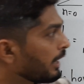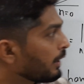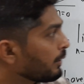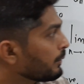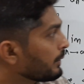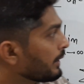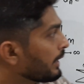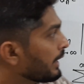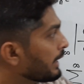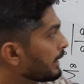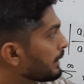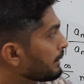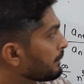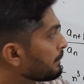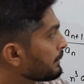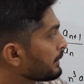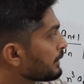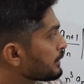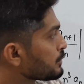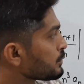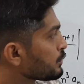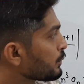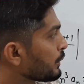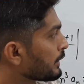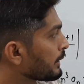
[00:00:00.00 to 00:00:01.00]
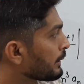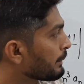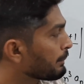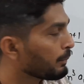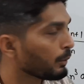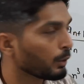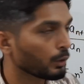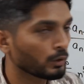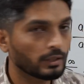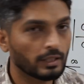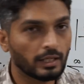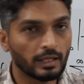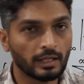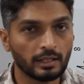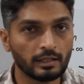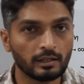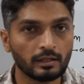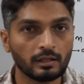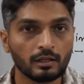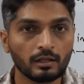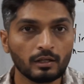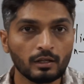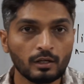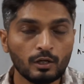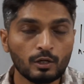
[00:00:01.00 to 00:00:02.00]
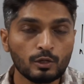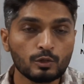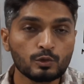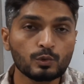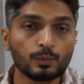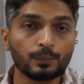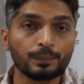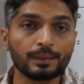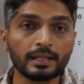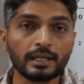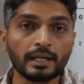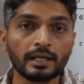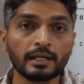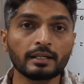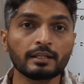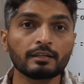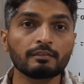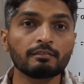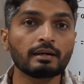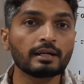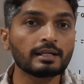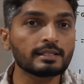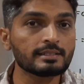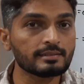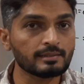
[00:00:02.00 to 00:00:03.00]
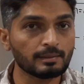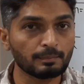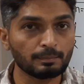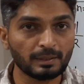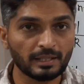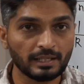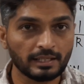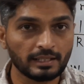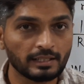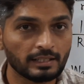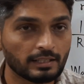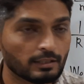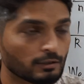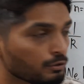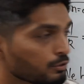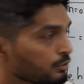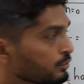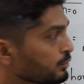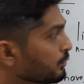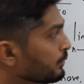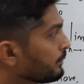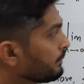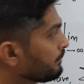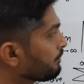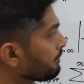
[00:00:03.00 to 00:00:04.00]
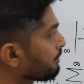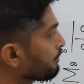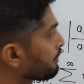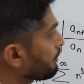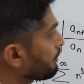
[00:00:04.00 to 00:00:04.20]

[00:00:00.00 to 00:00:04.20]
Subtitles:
have n plus 1 upon n, so we can divide separately also.